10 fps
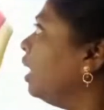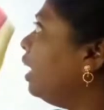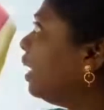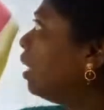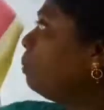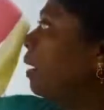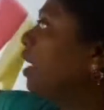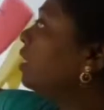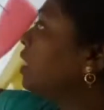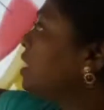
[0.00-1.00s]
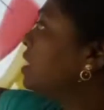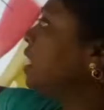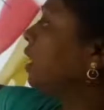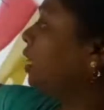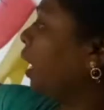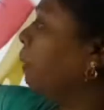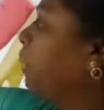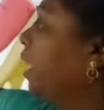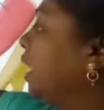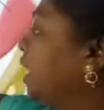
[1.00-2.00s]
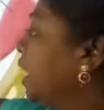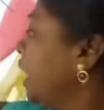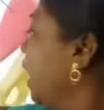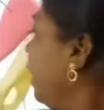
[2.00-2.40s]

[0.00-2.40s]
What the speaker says: Ligament is nothing but